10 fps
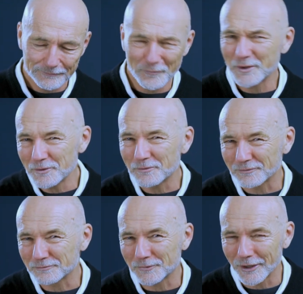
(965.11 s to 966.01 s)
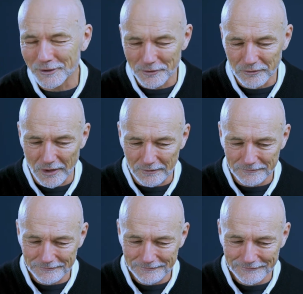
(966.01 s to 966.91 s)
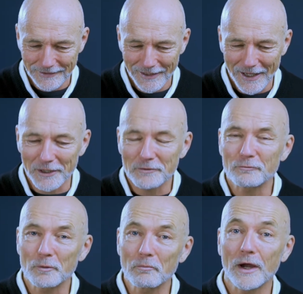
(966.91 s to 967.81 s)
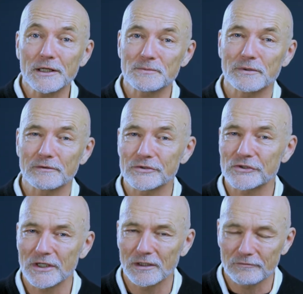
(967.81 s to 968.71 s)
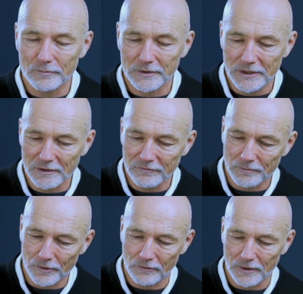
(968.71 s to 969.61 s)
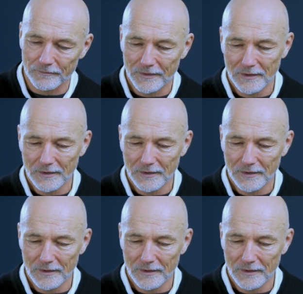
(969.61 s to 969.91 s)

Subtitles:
We do kind of do that. And it reminds me of a scene from a TV program